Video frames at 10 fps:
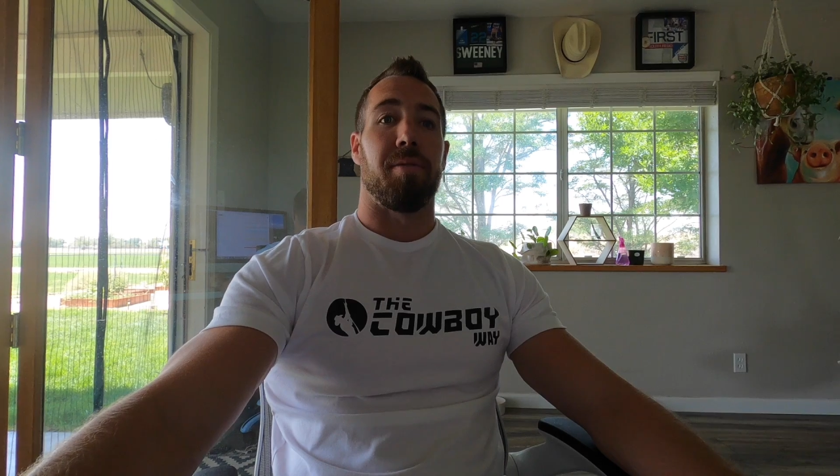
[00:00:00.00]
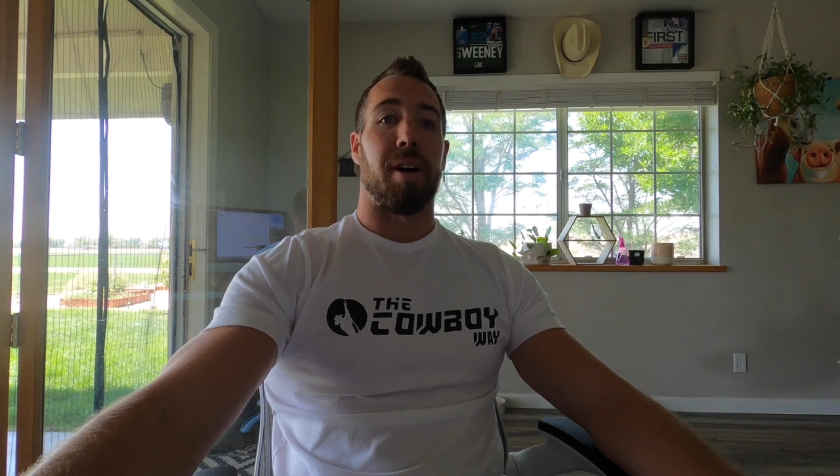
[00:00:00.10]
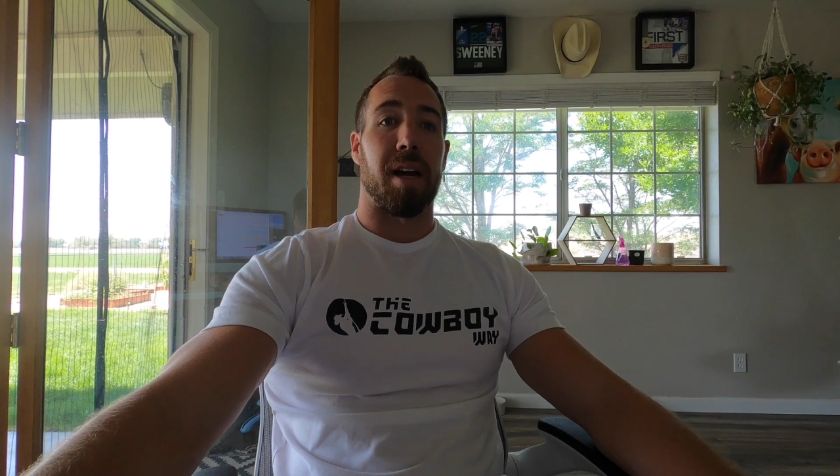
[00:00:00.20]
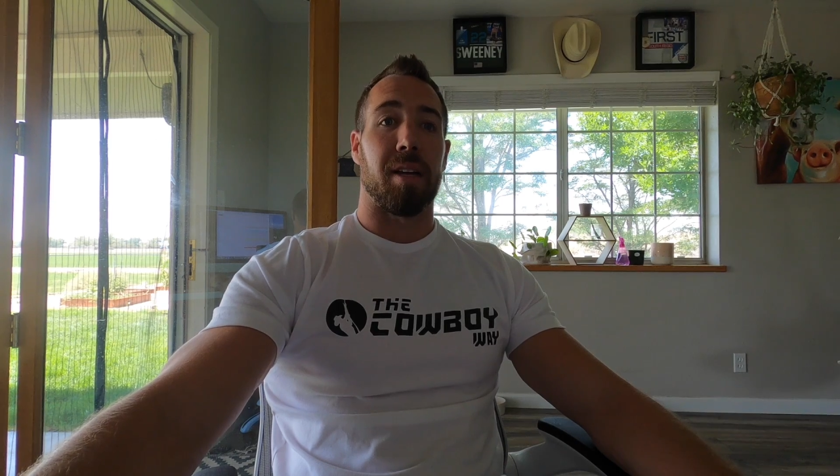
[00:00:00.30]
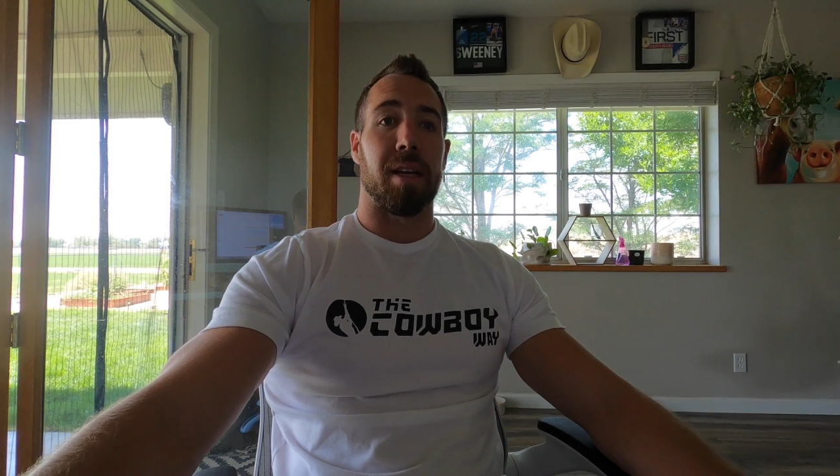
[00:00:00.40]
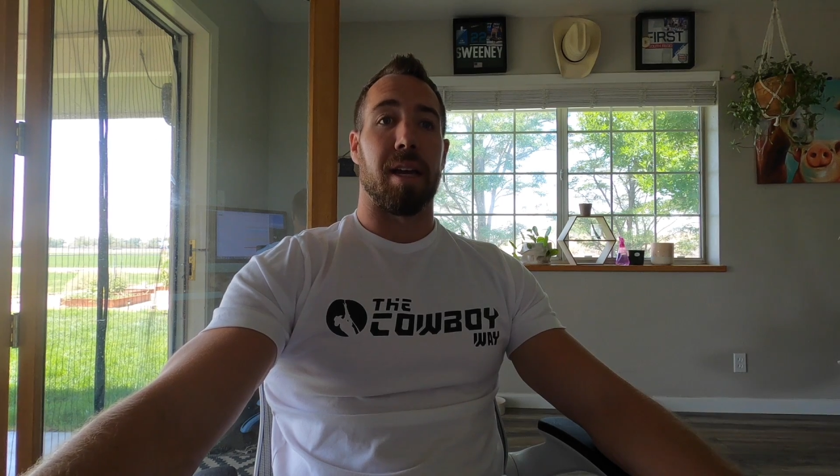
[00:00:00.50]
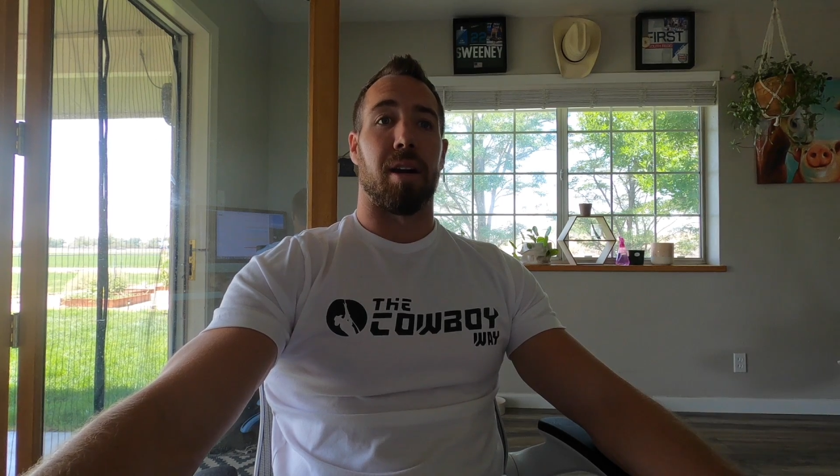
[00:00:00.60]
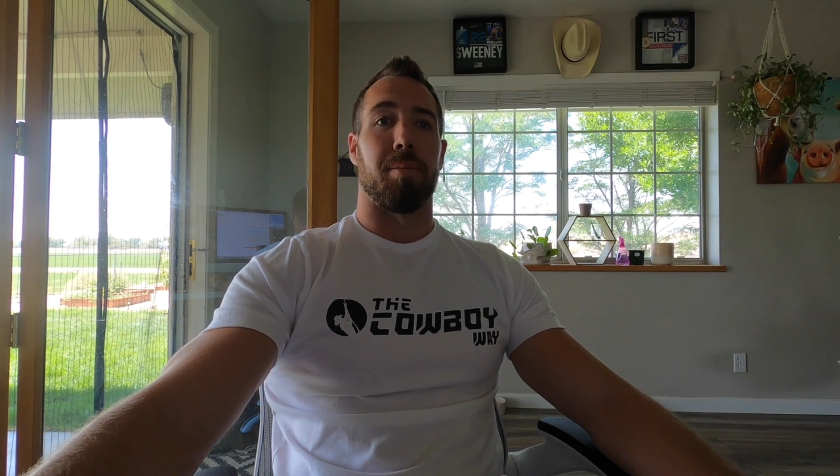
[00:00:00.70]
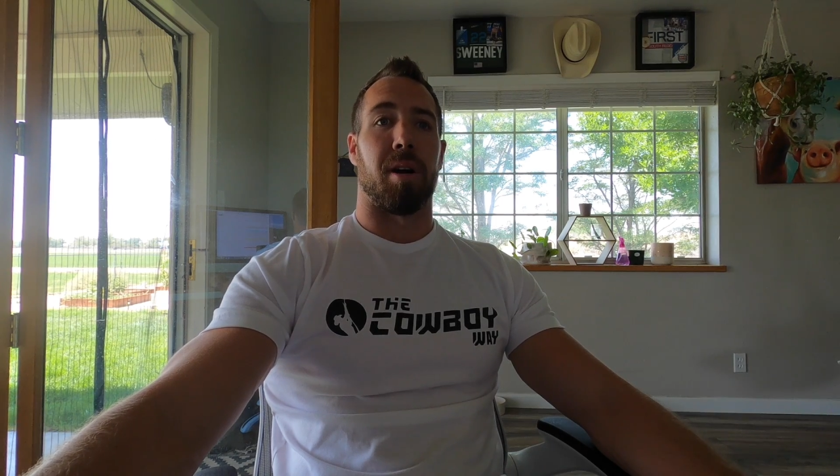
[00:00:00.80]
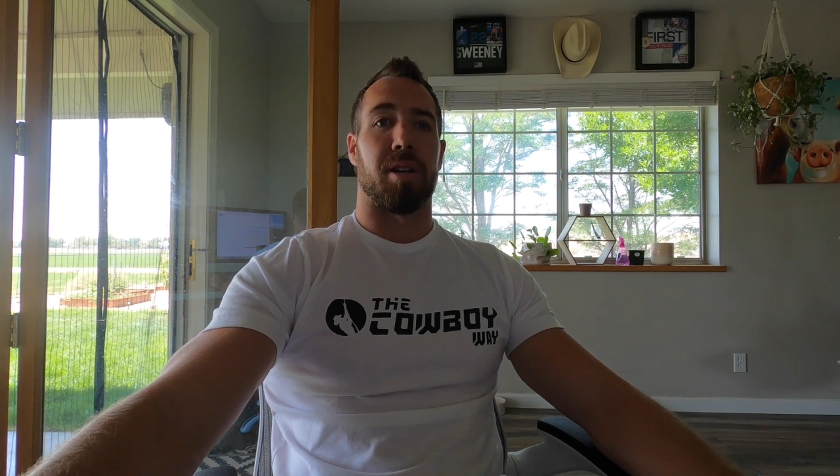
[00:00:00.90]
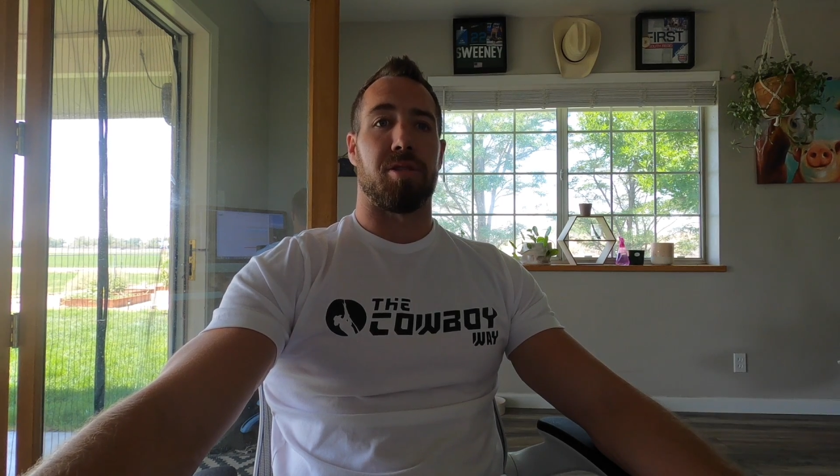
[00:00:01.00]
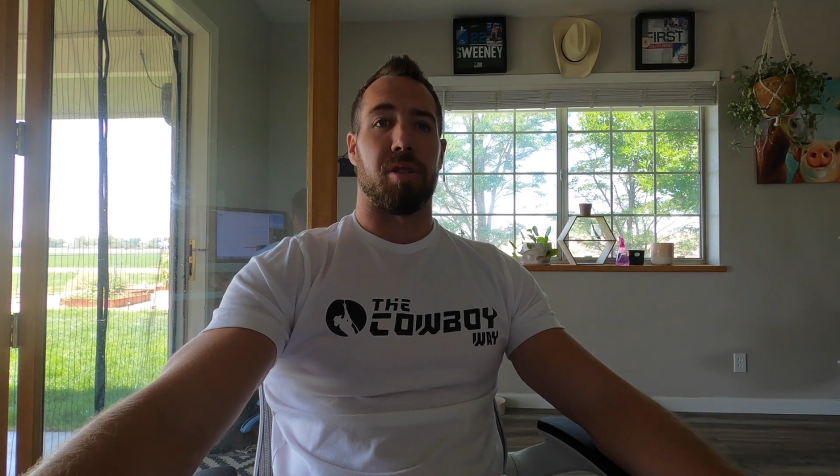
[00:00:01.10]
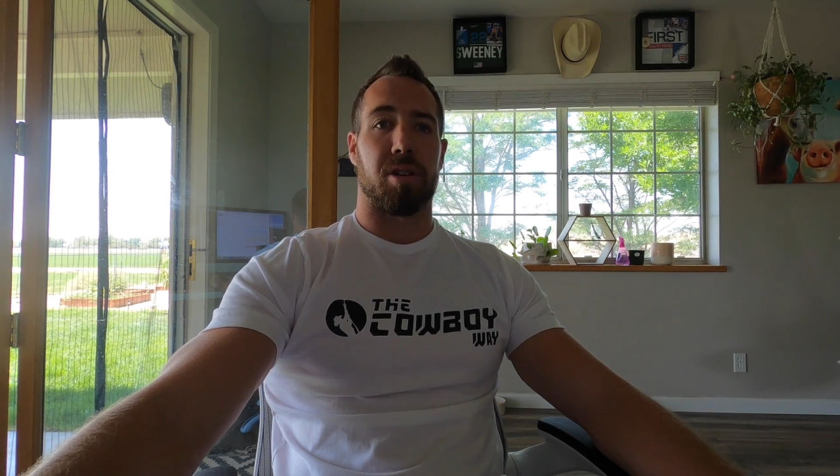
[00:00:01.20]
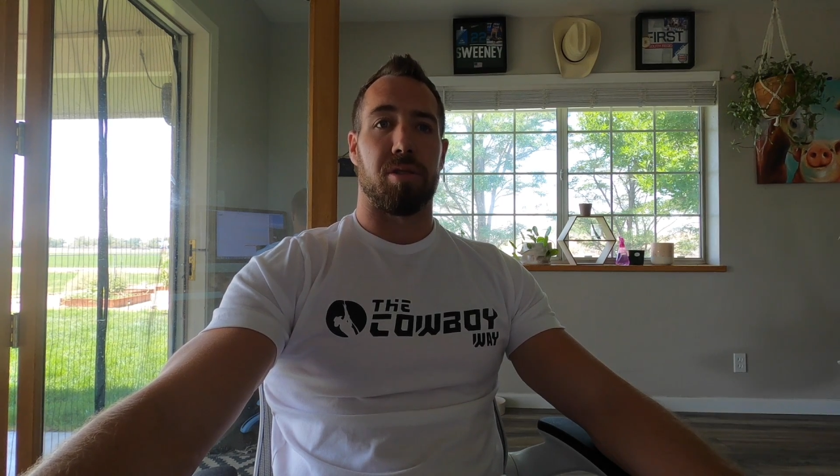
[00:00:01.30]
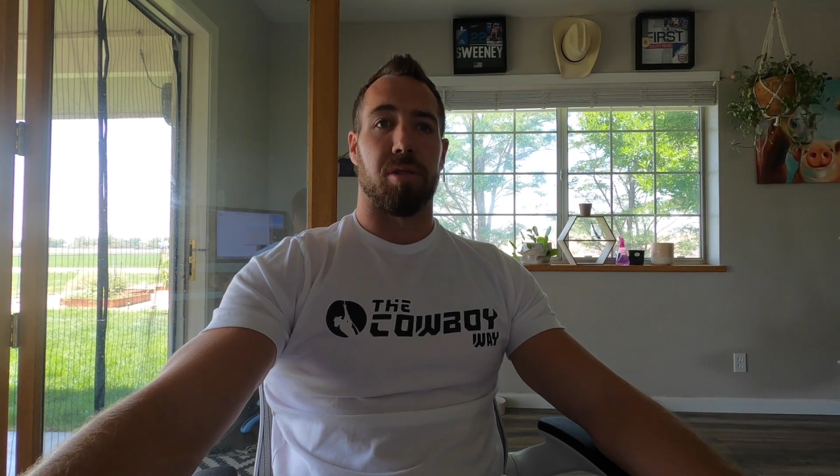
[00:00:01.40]
Finally, in our
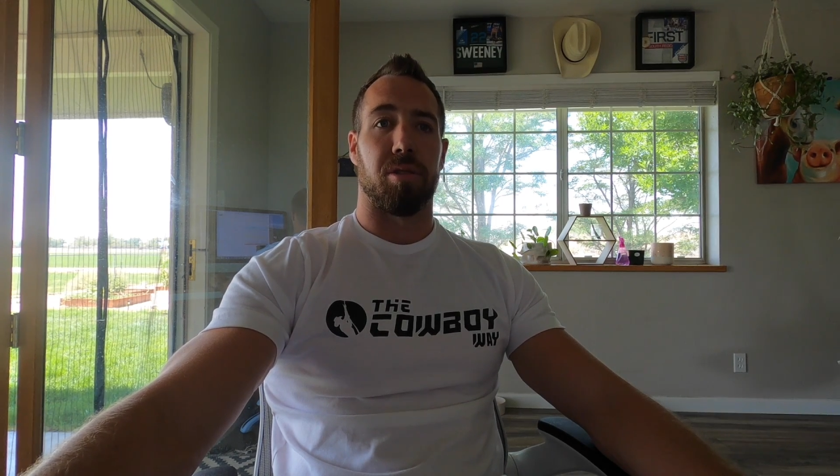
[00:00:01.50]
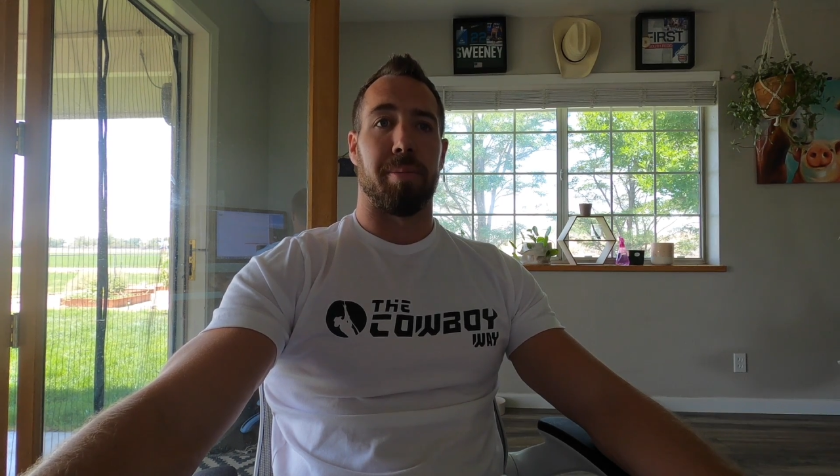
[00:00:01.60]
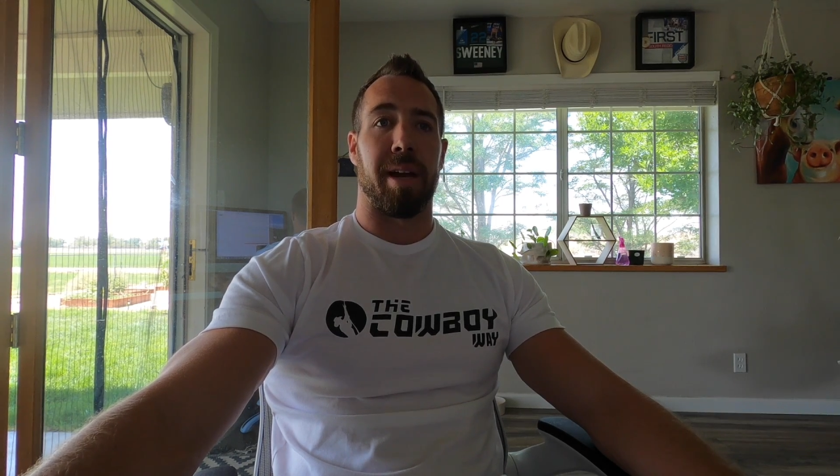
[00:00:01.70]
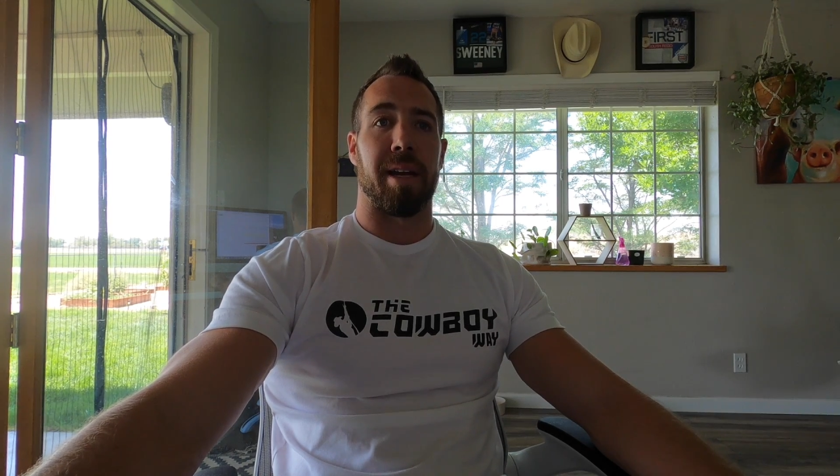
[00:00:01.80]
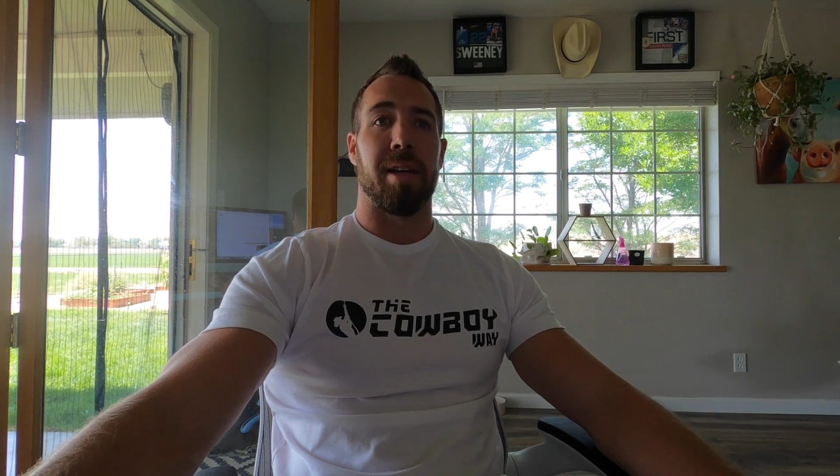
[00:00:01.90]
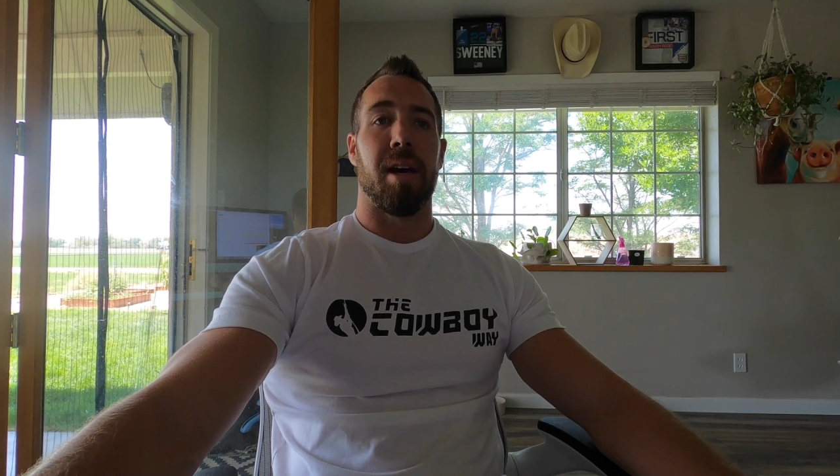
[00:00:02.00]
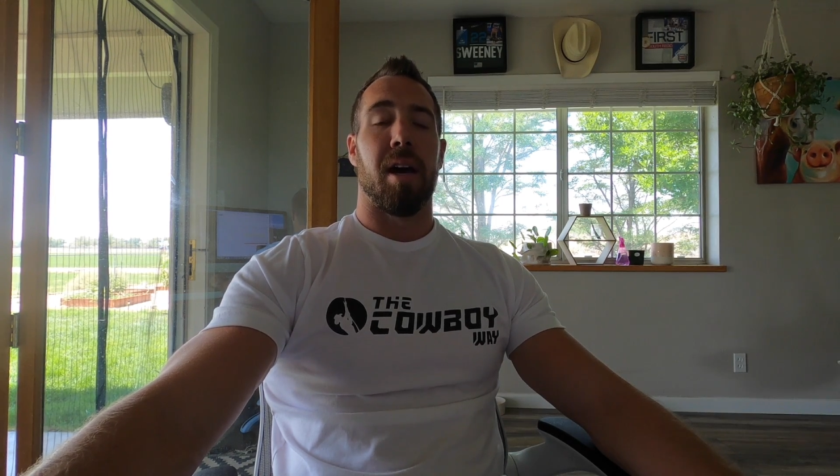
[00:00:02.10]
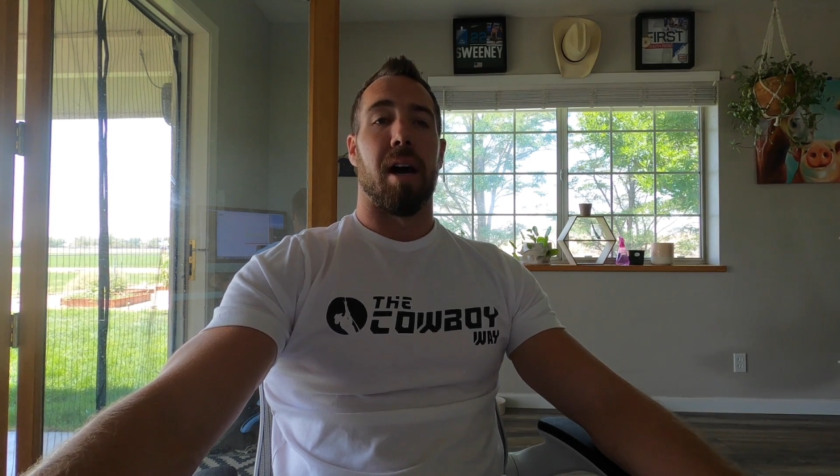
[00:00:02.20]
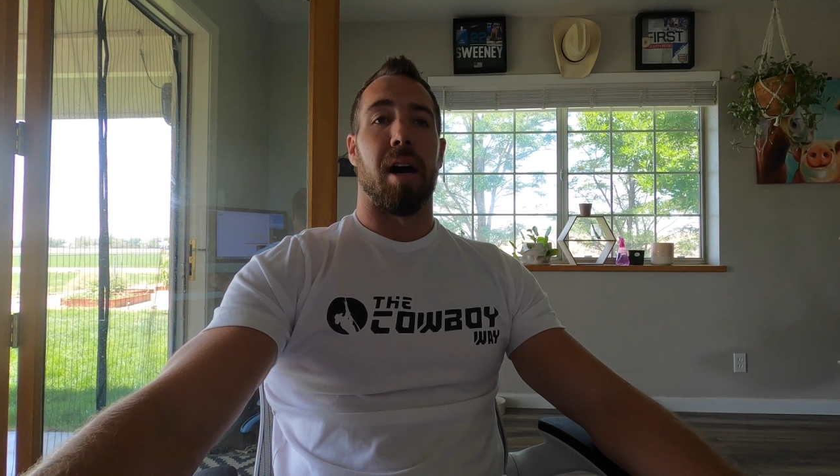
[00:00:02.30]
monostructural domain,